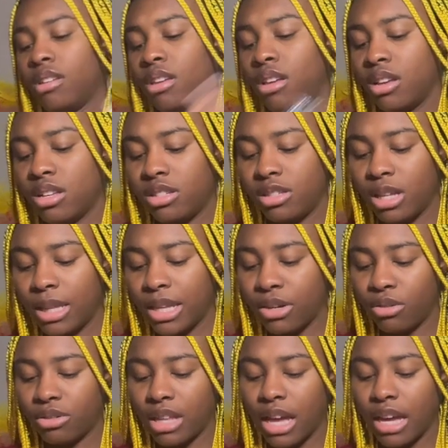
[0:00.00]
It's the
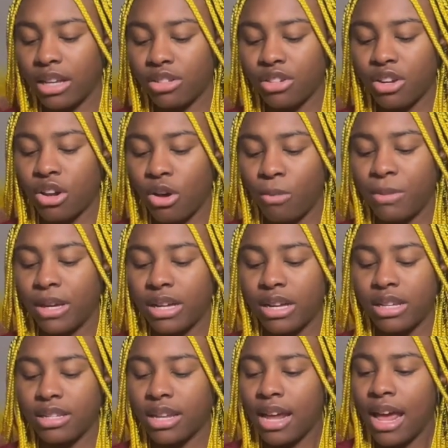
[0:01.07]
little things, you know,
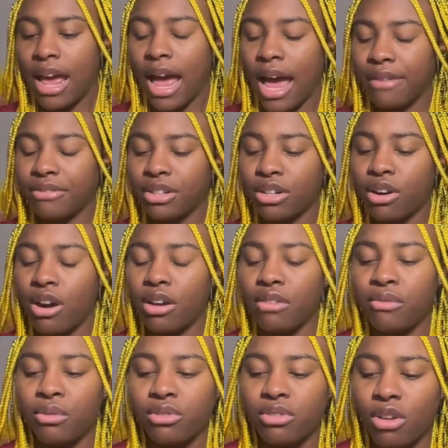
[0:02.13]
because after
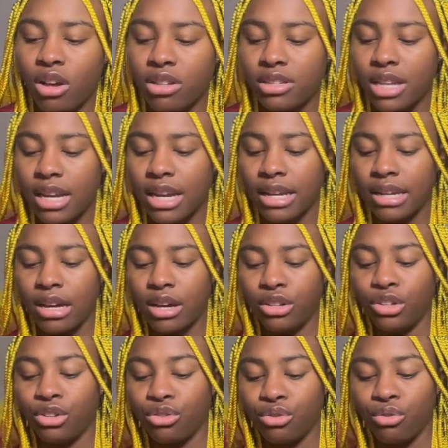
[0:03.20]
Carnival's all said and
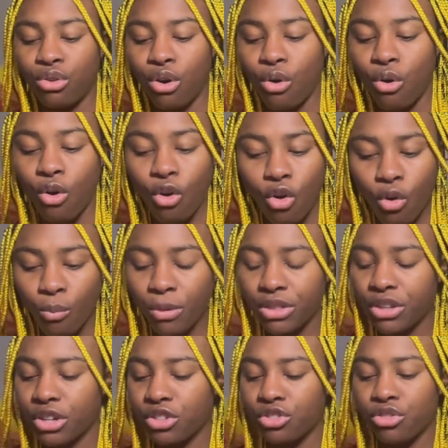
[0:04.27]
done, you do go home with
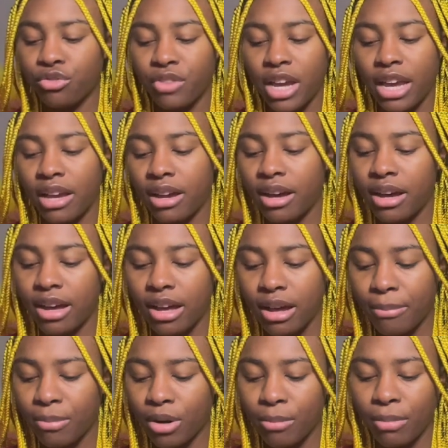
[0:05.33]
your Juve
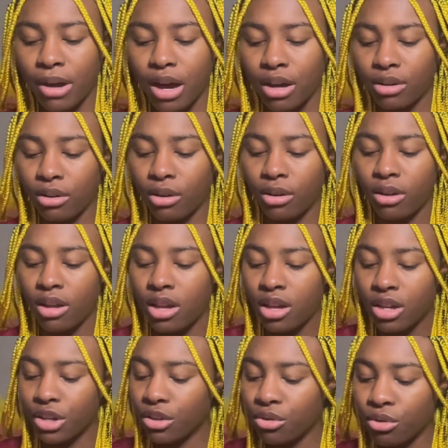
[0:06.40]
cup or bottle.
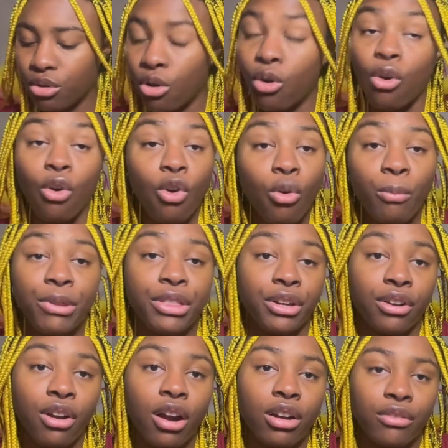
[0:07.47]
You do go home with your
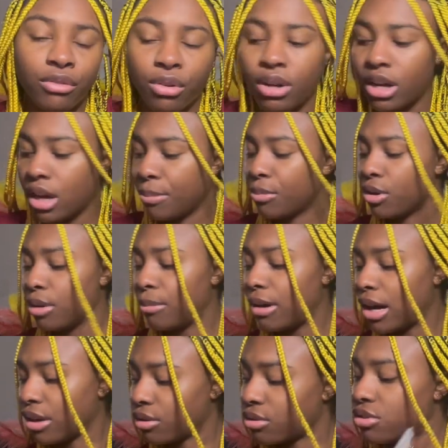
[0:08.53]
Carnival cup or bottle.